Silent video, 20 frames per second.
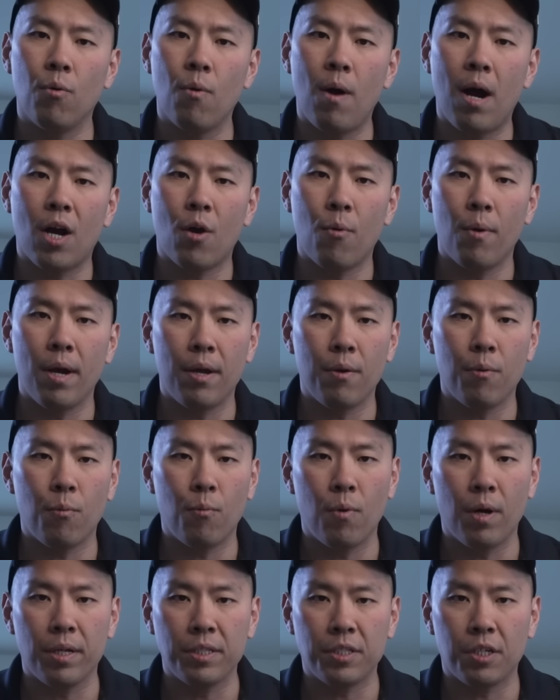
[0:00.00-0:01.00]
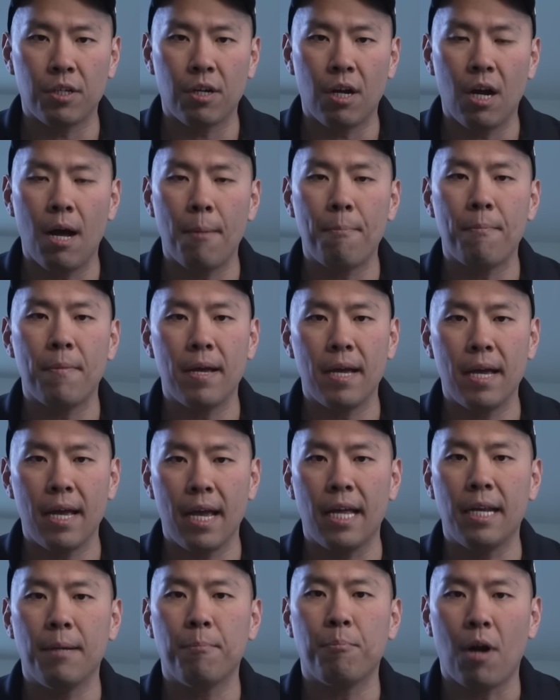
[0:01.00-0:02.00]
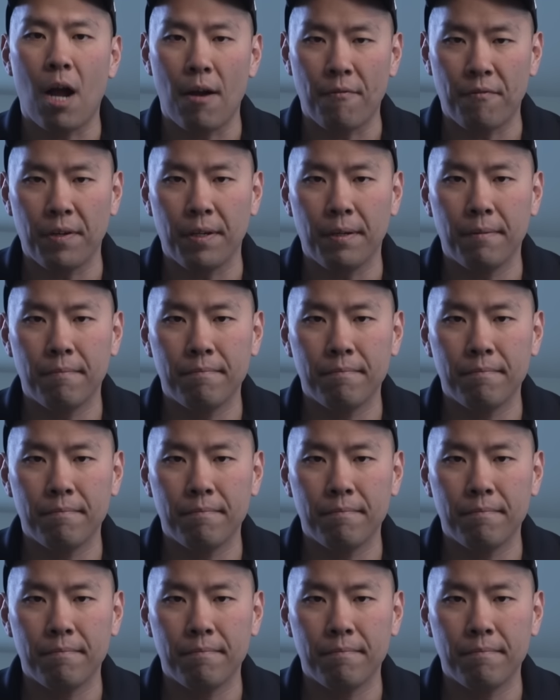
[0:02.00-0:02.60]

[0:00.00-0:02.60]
to walk away once you're up and in profit.